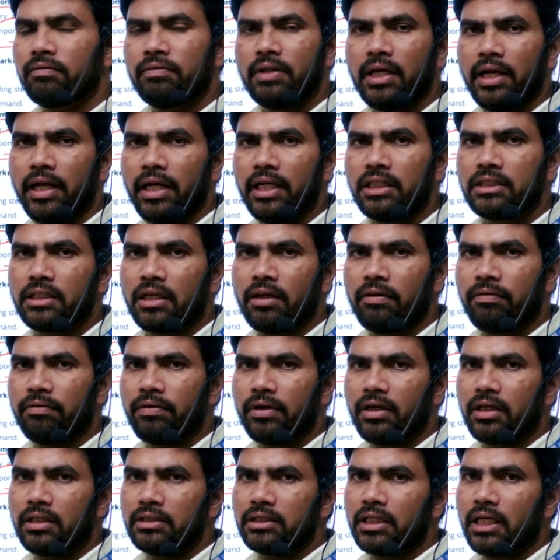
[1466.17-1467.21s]
the nature of,
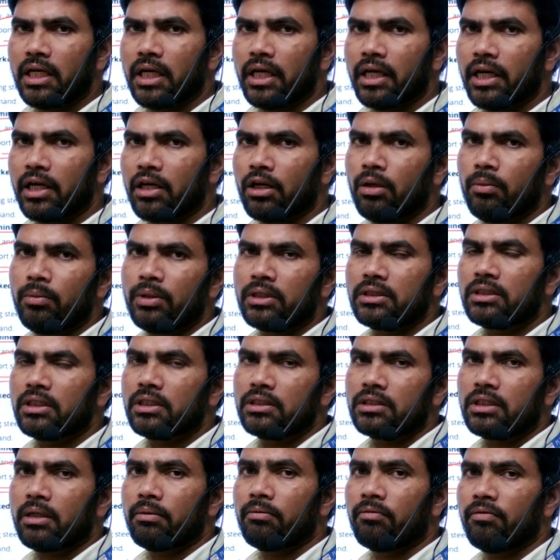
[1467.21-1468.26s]
we can say, economic
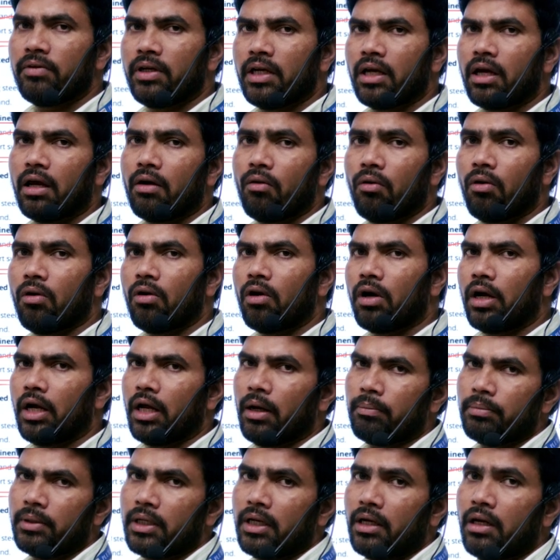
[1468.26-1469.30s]
system we have
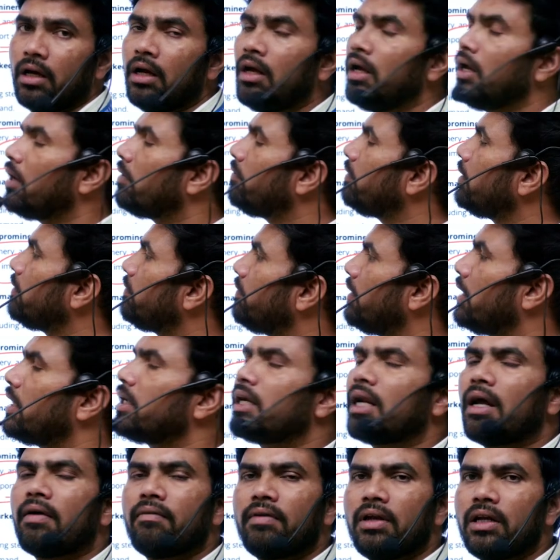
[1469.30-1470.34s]
adopted. We were
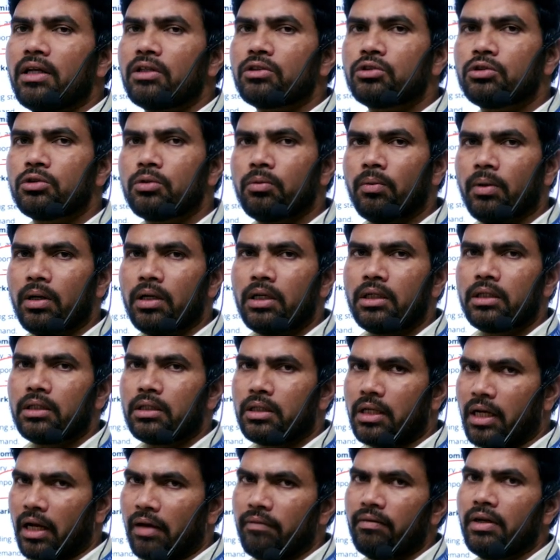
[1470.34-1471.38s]
traveling toward
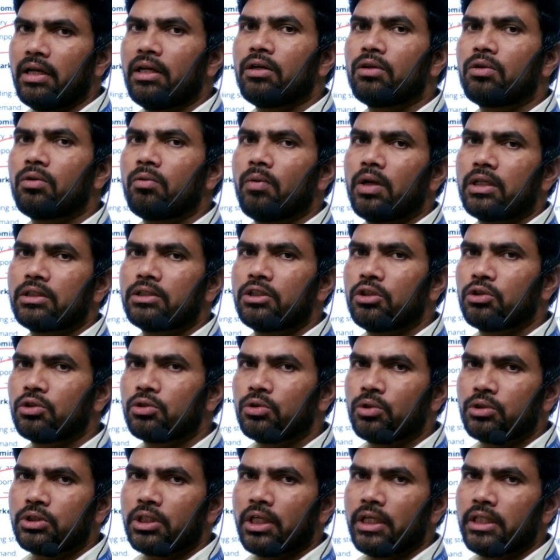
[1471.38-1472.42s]
the
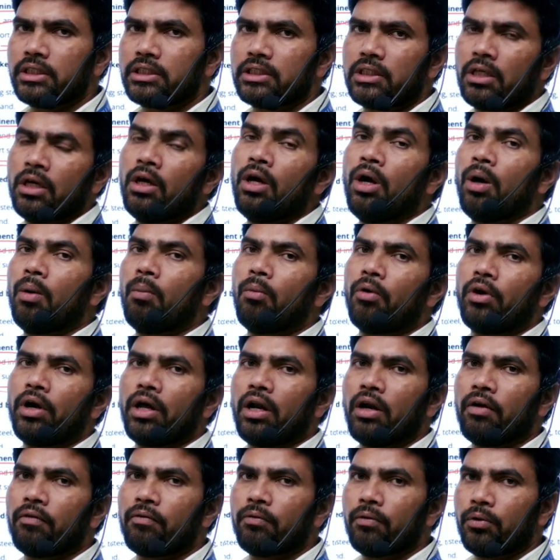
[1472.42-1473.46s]
socialist
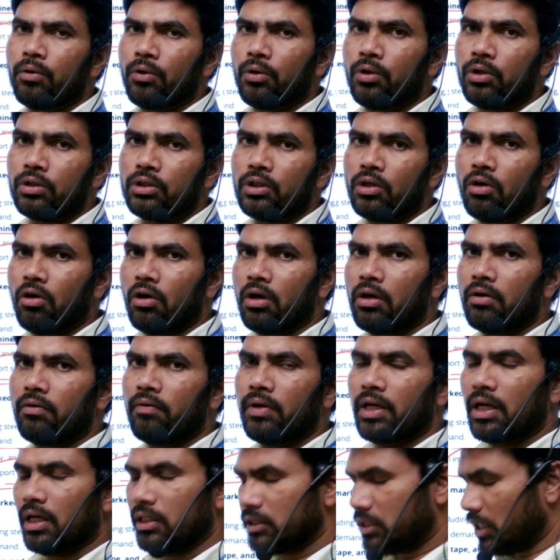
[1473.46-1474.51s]
model of growth, or
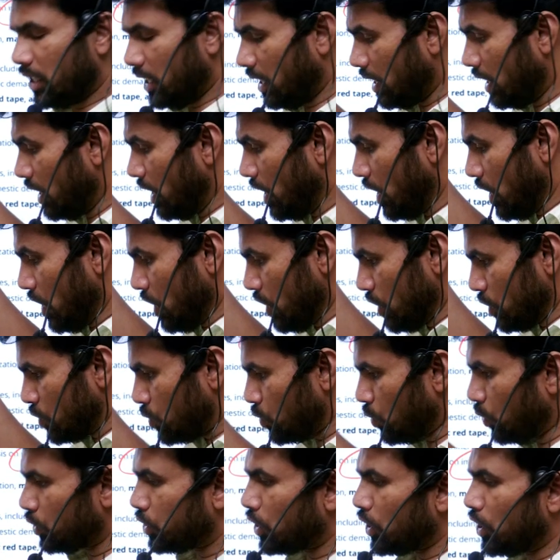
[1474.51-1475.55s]
we can say
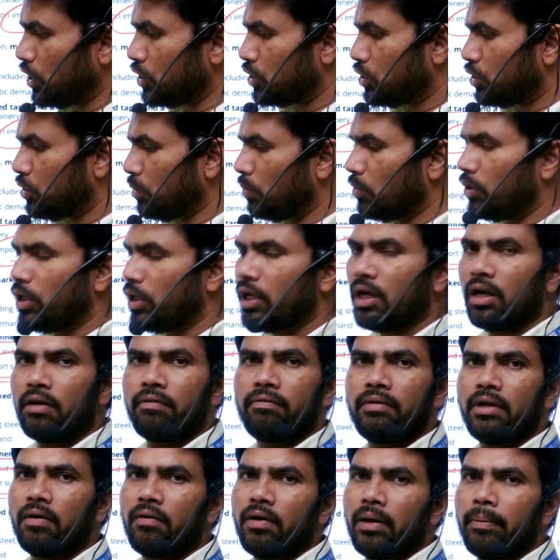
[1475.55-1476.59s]
socialist model
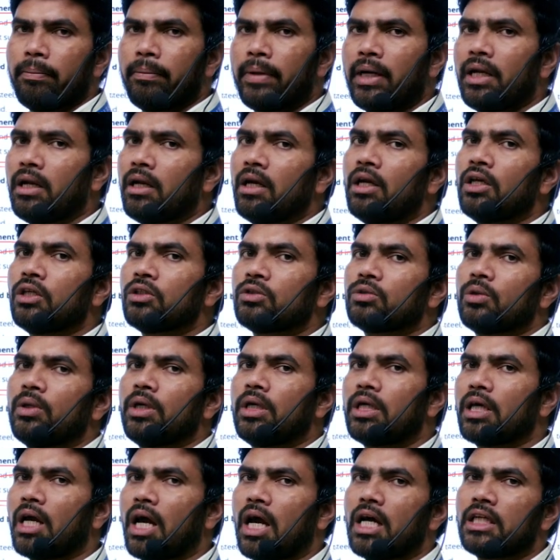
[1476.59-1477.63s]
of development. So
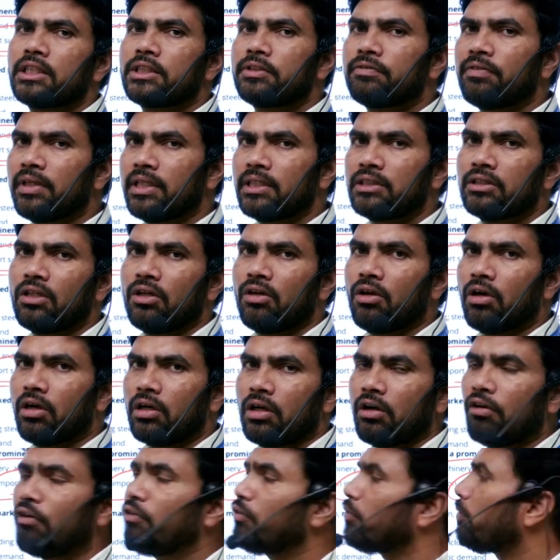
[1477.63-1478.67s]
it has faced a
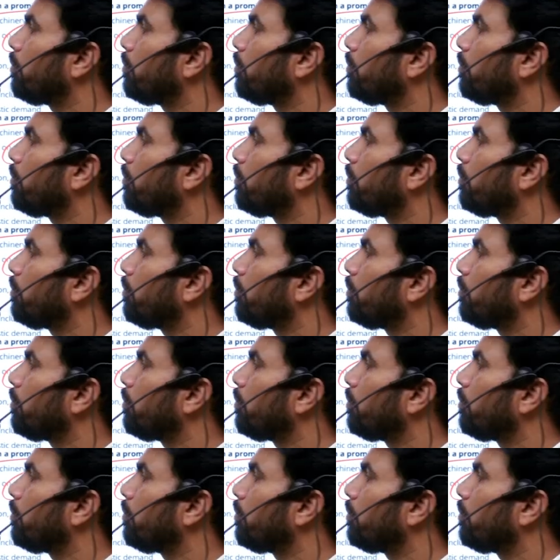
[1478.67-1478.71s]
lot of